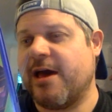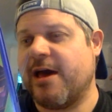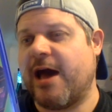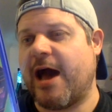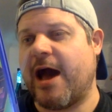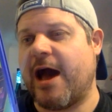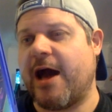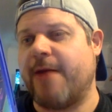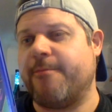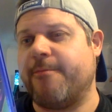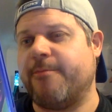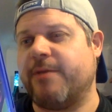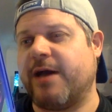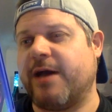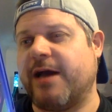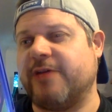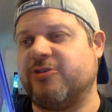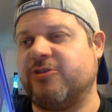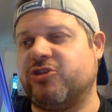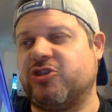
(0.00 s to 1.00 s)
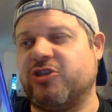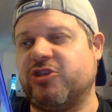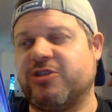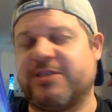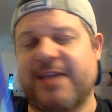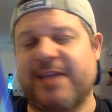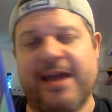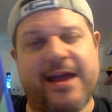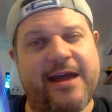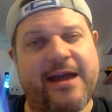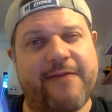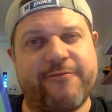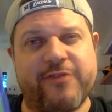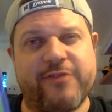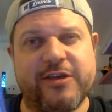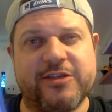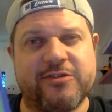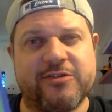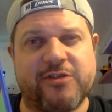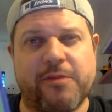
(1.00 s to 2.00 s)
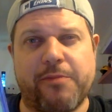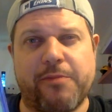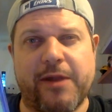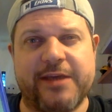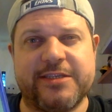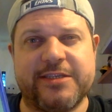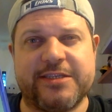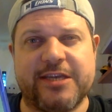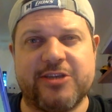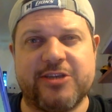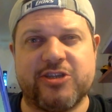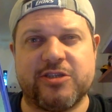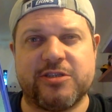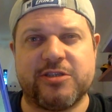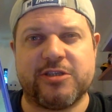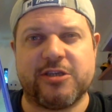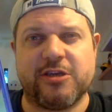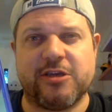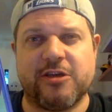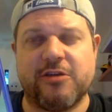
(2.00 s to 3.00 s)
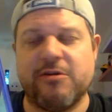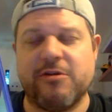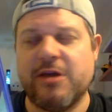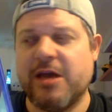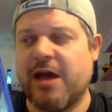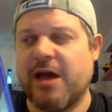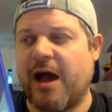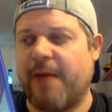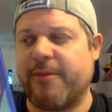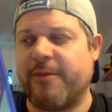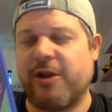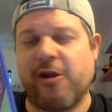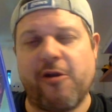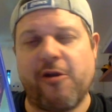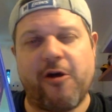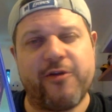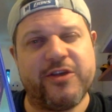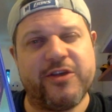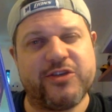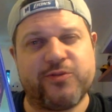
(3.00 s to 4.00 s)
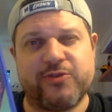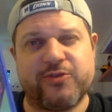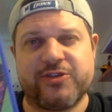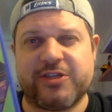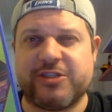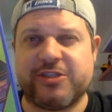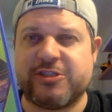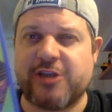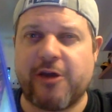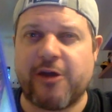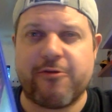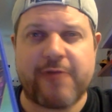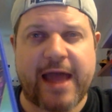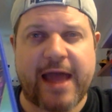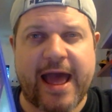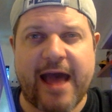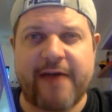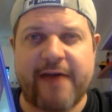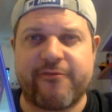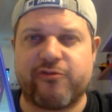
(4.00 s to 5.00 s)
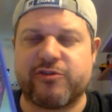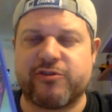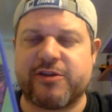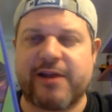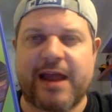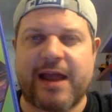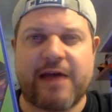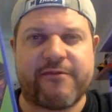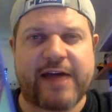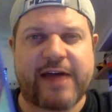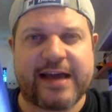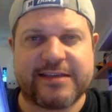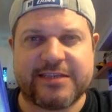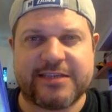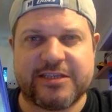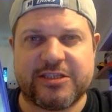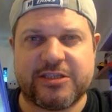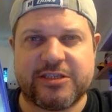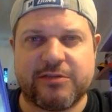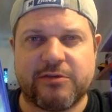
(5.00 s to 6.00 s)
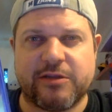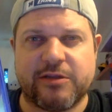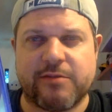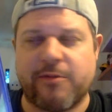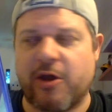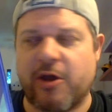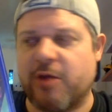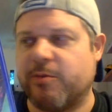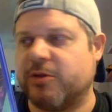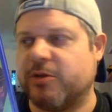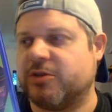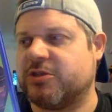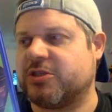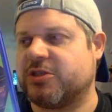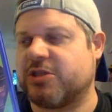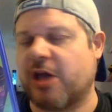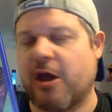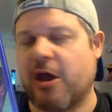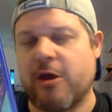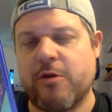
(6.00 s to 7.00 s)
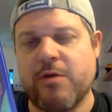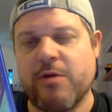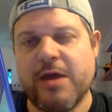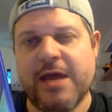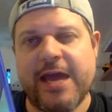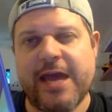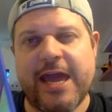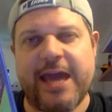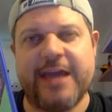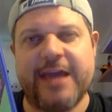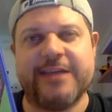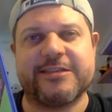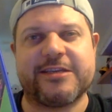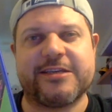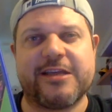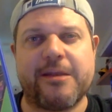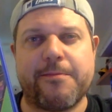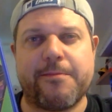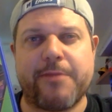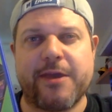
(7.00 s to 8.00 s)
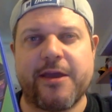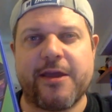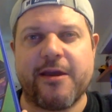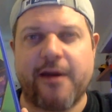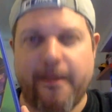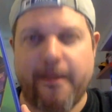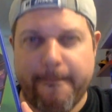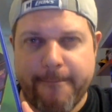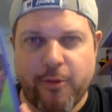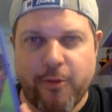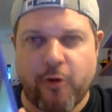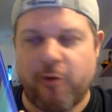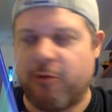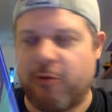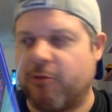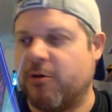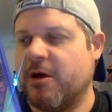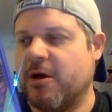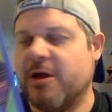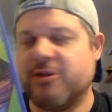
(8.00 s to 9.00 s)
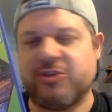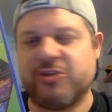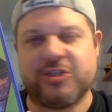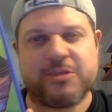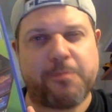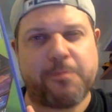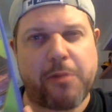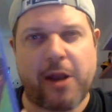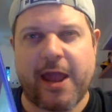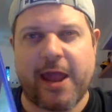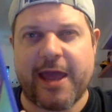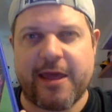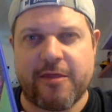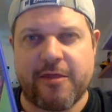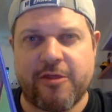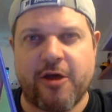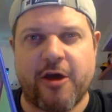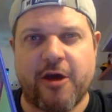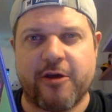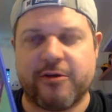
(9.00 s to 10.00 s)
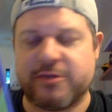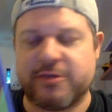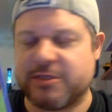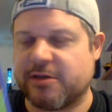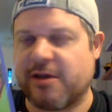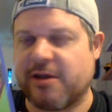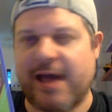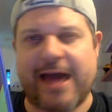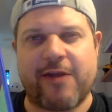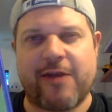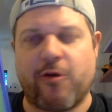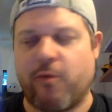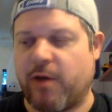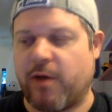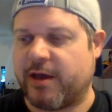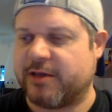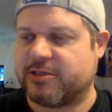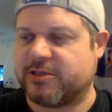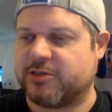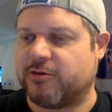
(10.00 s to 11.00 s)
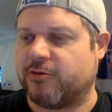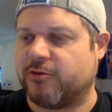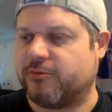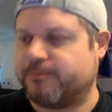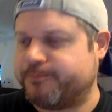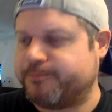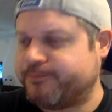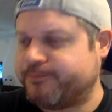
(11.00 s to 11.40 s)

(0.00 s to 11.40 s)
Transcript: And just to have these on the PlayStation 2, I mean, a lot of these ones I don't have or I don't have access to at the moment. So it is going to be a ball just playing those. Cannot wait at all.